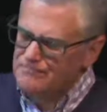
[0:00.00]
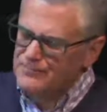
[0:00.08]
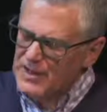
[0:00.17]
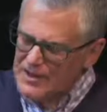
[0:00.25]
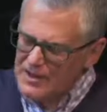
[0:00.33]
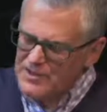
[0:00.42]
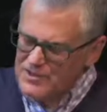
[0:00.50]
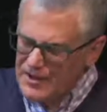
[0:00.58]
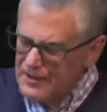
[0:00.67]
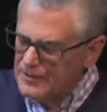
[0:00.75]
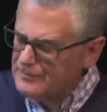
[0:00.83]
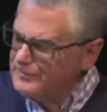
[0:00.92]
Like I
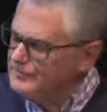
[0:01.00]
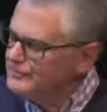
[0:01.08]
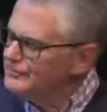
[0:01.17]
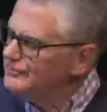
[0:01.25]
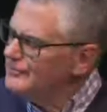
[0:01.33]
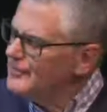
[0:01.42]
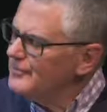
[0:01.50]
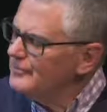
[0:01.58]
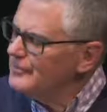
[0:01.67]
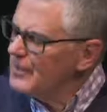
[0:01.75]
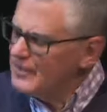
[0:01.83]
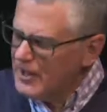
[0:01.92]
say,
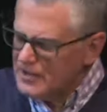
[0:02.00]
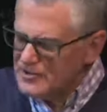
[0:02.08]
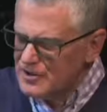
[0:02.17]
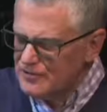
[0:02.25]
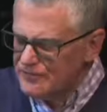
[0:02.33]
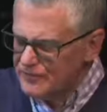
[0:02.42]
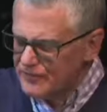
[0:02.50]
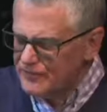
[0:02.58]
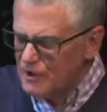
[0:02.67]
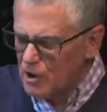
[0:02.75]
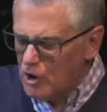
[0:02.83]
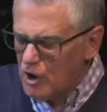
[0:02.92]
in
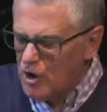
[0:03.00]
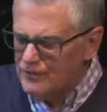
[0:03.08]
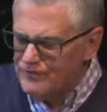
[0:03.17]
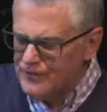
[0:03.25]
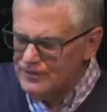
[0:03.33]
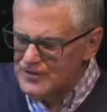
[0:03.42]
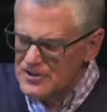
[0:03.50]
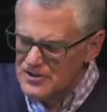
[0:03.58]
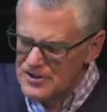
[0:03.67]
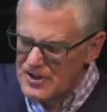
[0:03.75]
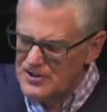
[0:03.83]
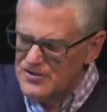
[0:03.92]
1950, all 50
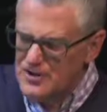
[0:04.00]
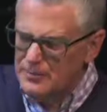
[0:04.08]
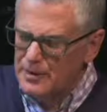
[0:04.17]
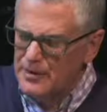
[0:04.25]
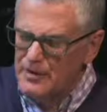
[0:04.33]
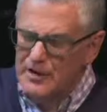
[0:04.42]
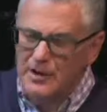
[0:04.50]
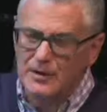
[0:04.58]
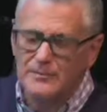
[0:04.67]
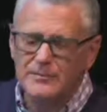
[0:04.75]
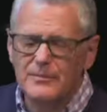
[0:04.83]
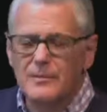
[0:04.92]
states in America
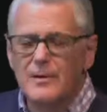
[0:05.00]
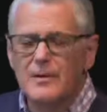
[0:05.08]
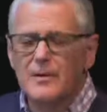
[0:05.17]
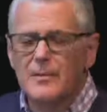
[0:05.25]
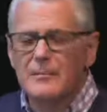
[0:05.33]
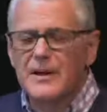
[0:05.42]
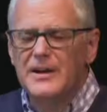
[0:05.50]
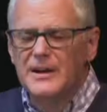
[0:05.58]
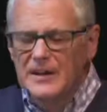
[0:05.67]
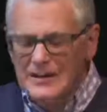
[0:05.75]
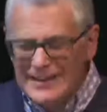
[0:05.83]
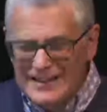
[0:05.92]
made it
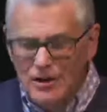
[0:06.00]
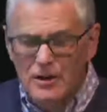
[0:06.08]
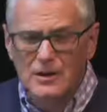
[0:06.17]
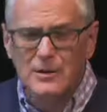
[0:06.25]
illegal.